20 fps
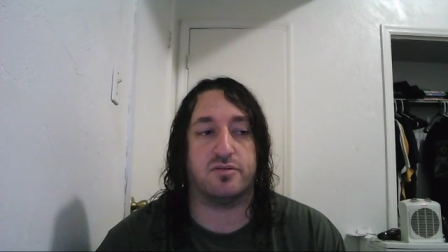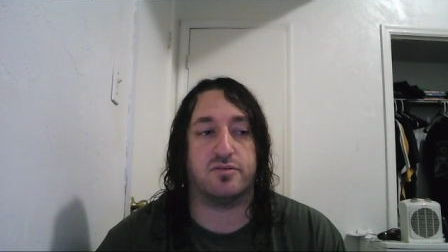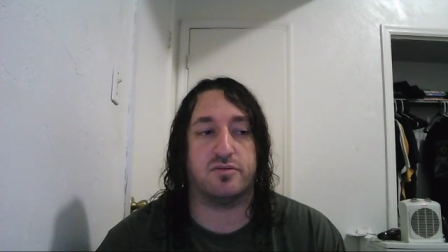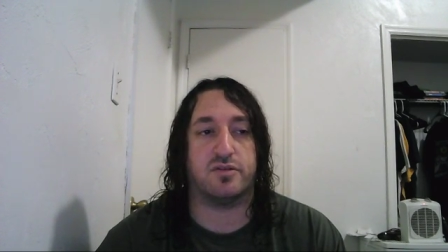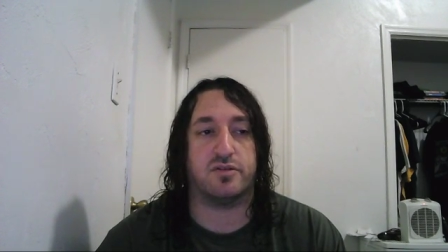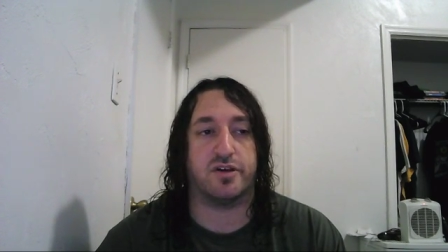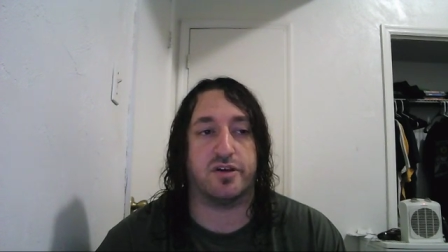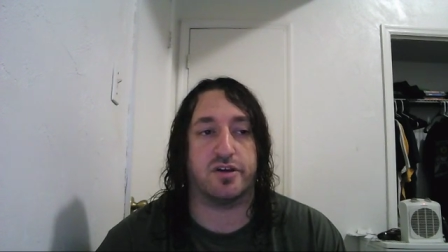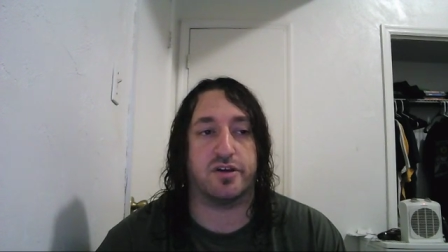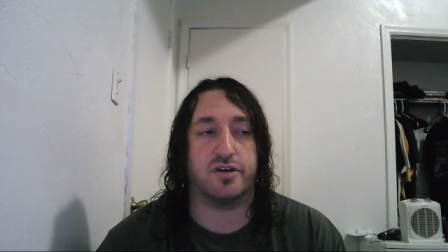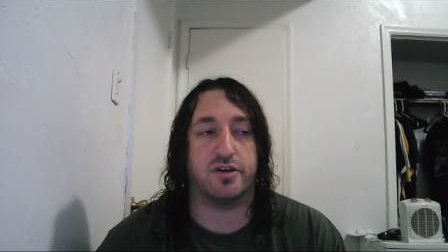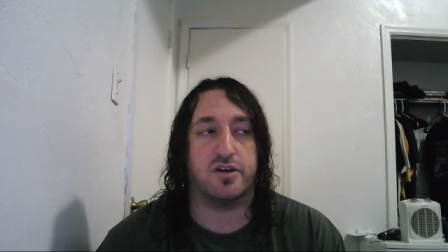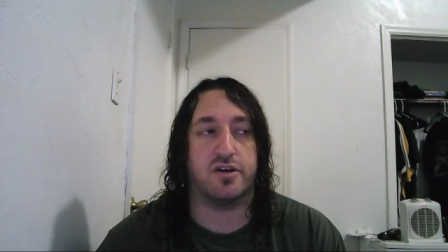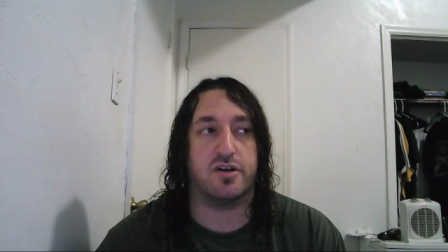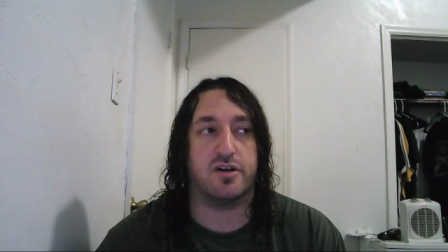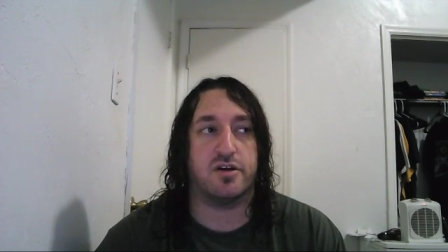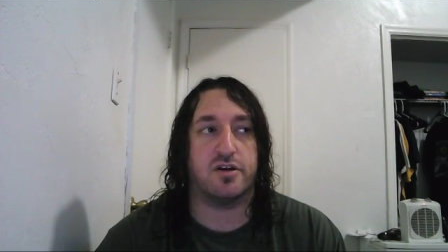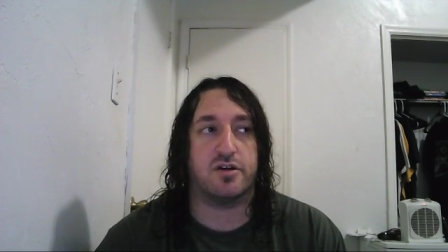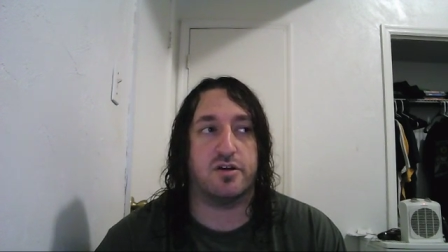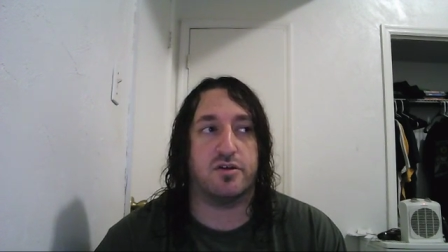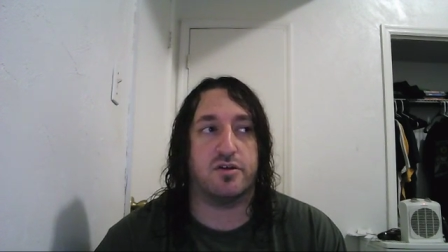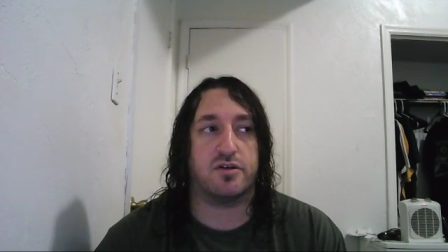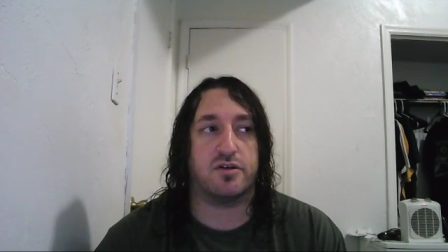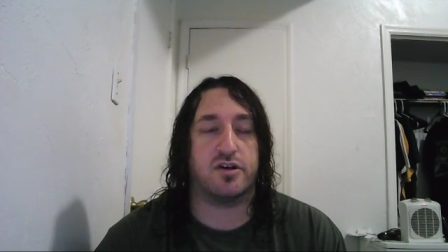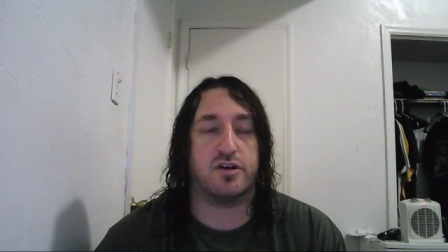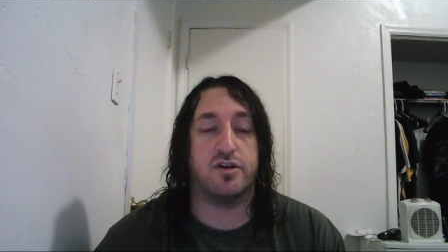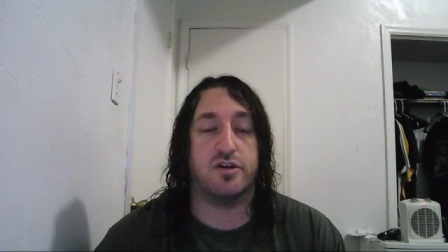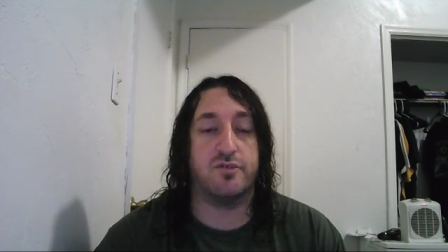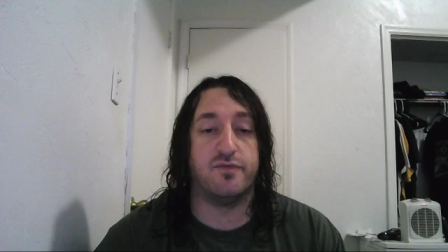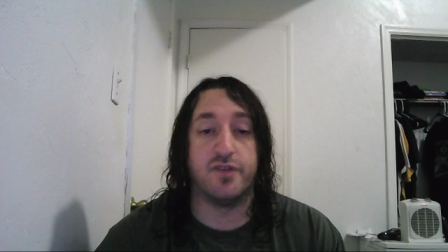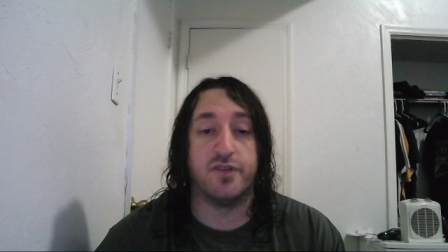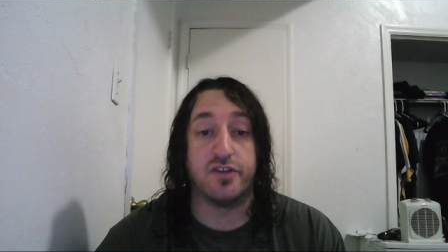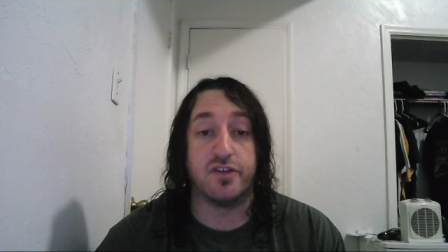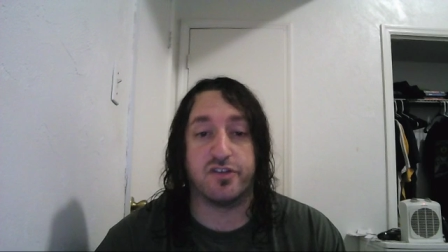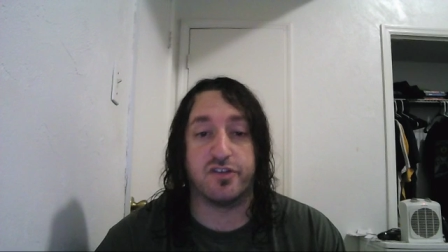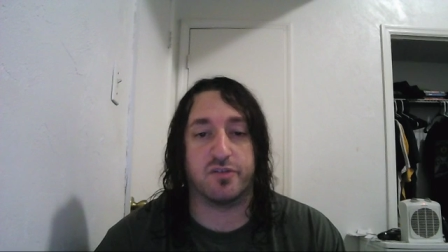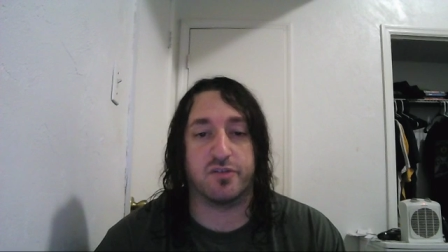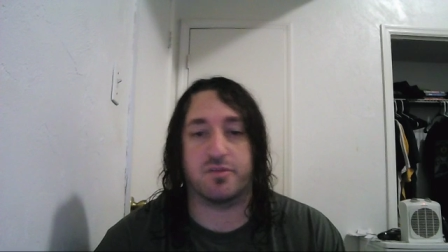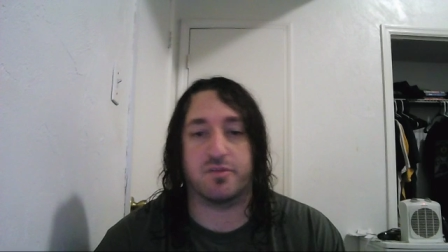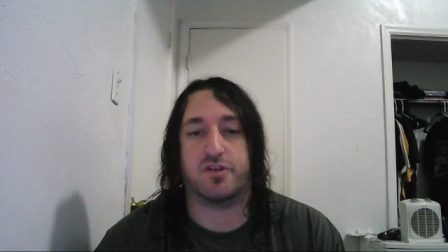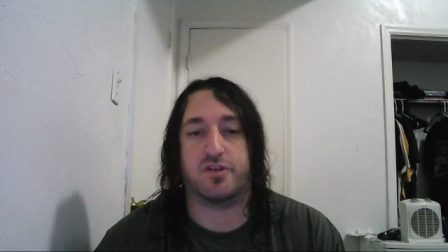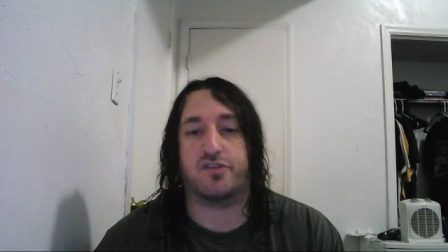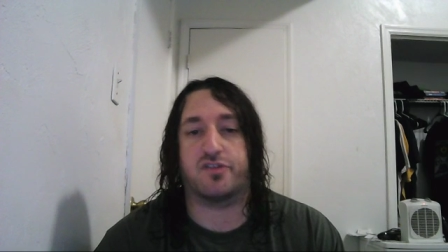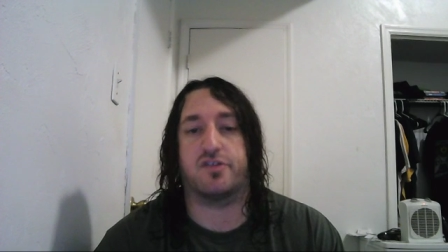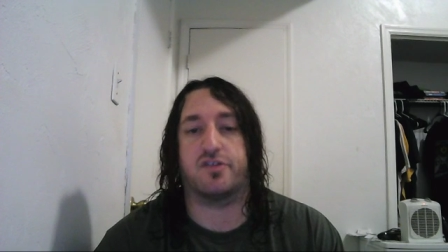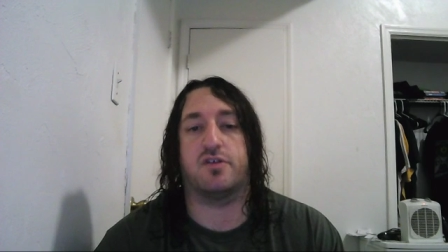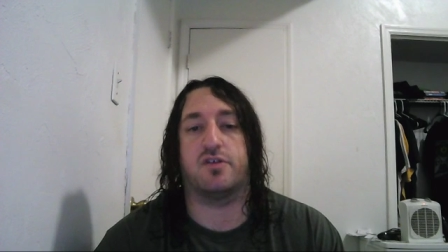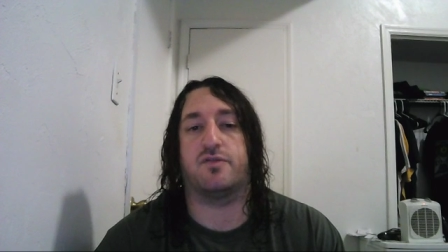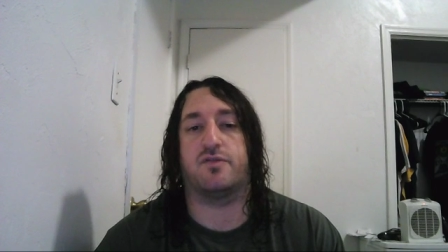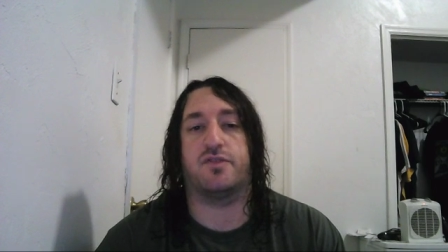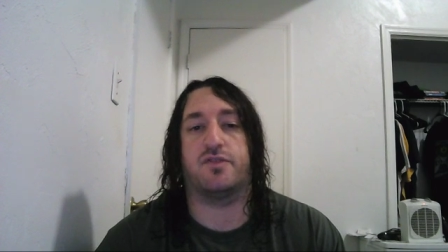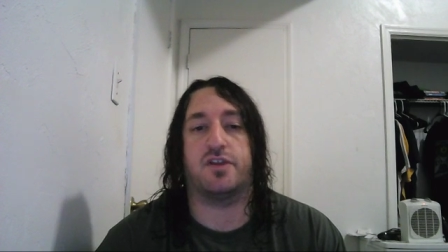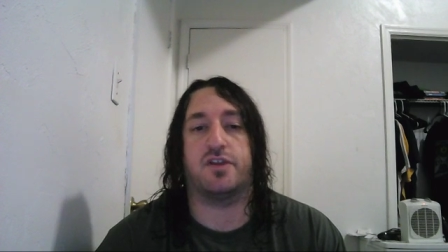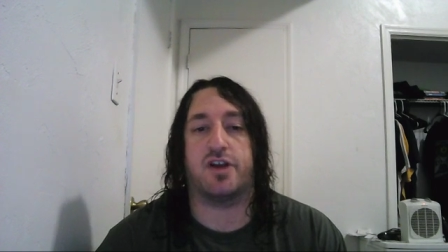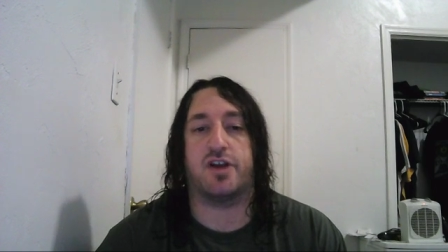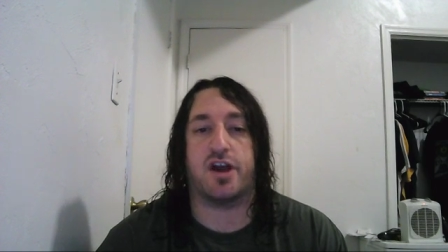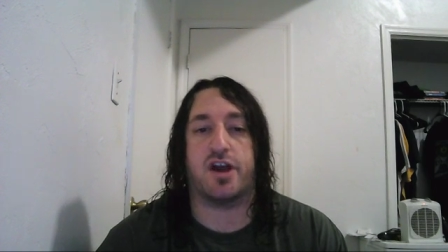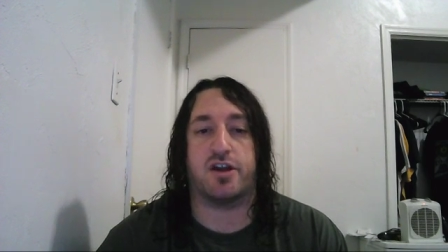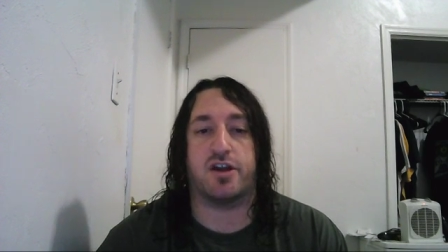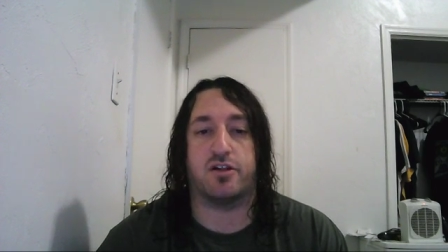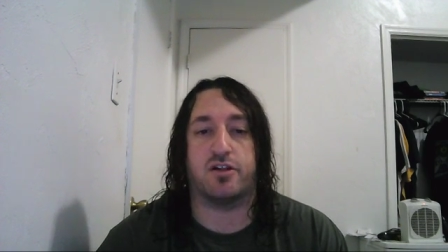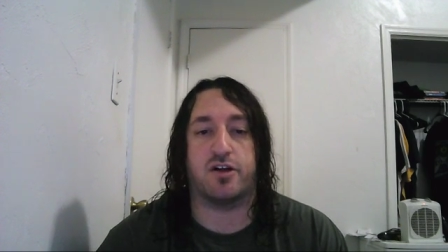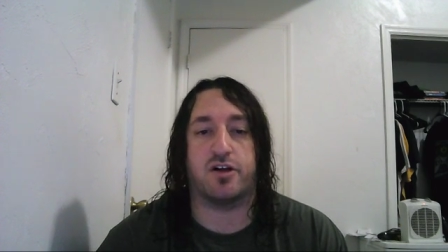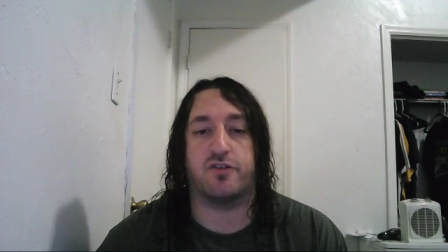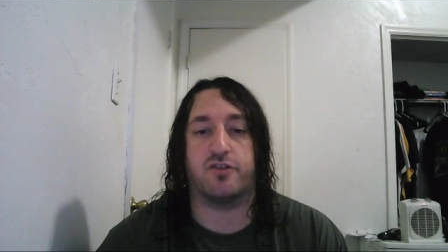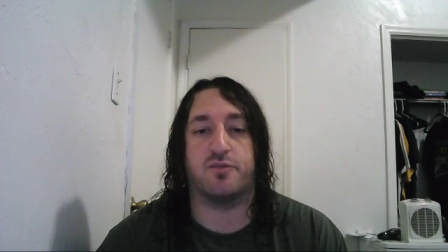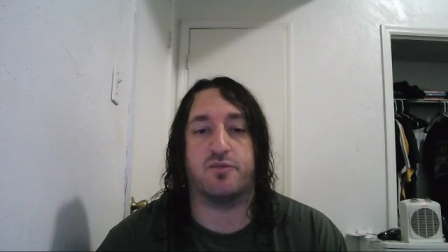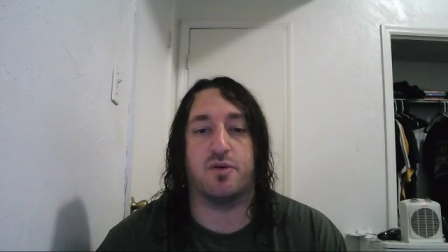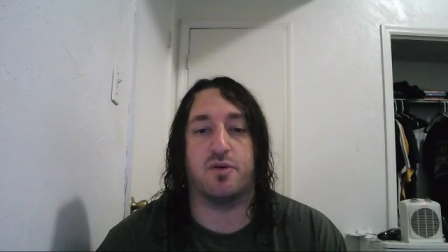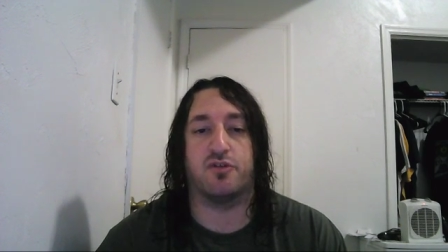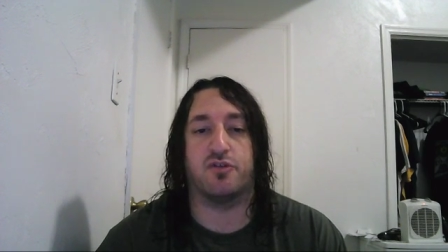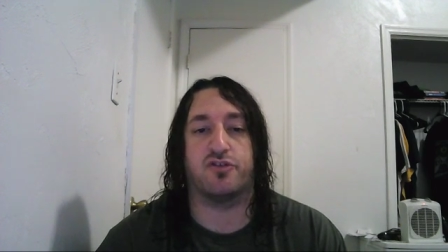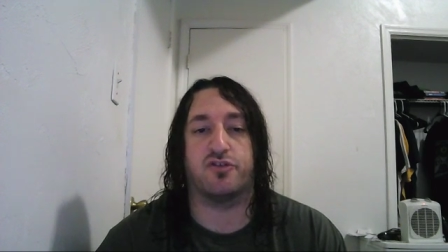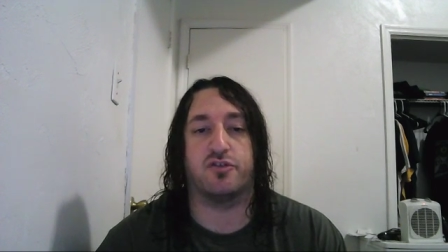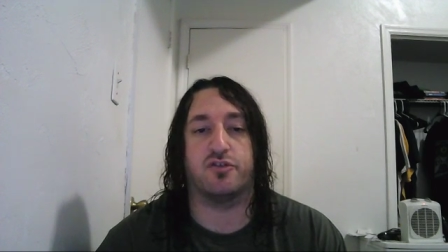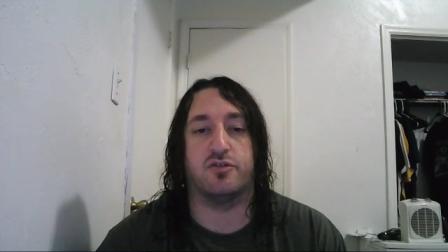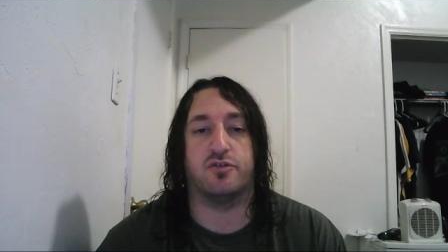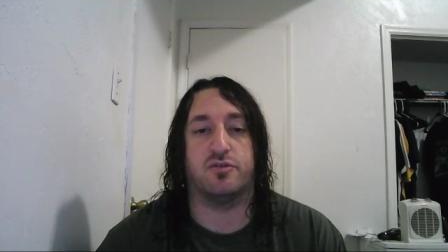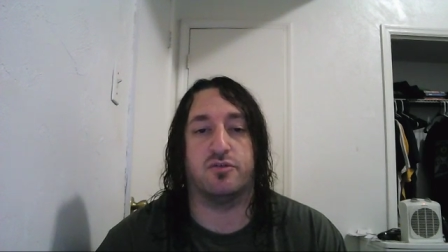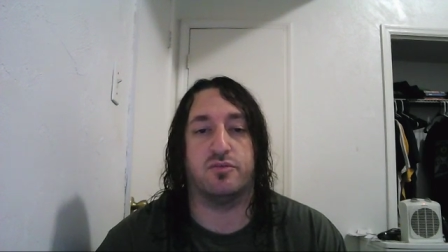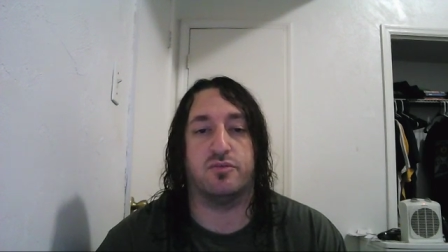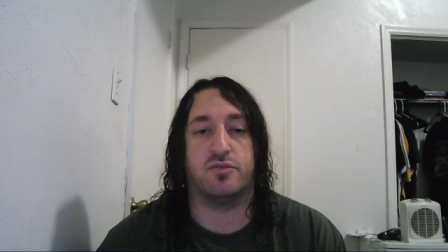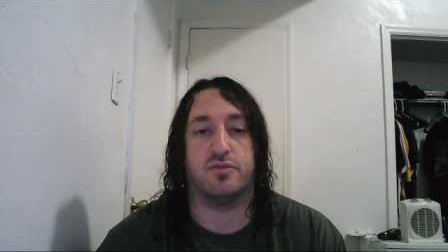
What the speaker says: like convincing myself that I had a lot of emotional